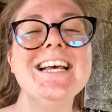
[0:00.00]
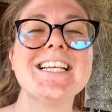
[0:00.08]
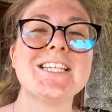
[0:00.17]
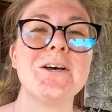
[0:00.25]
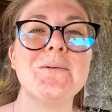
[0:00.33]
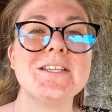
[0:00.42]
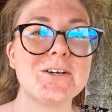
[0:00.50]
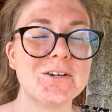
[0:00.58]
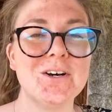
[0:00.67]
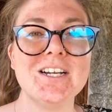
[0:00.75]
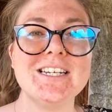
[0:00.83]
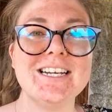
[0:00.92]
so it's a
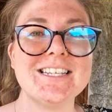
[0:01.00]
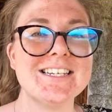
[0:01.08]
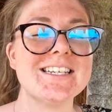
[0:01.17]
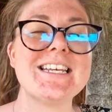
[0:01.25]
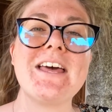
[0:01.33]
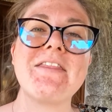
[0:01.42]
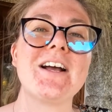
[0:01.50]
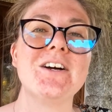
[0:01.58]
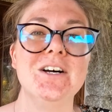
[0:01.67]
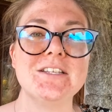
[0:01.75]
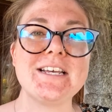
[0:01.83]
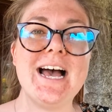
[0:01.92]
good idea to just get that
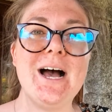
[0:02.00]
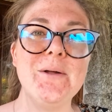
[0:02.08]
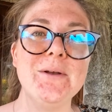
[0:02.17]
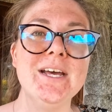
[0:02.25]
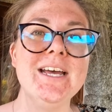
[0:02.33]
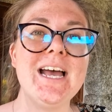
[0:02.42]
cut down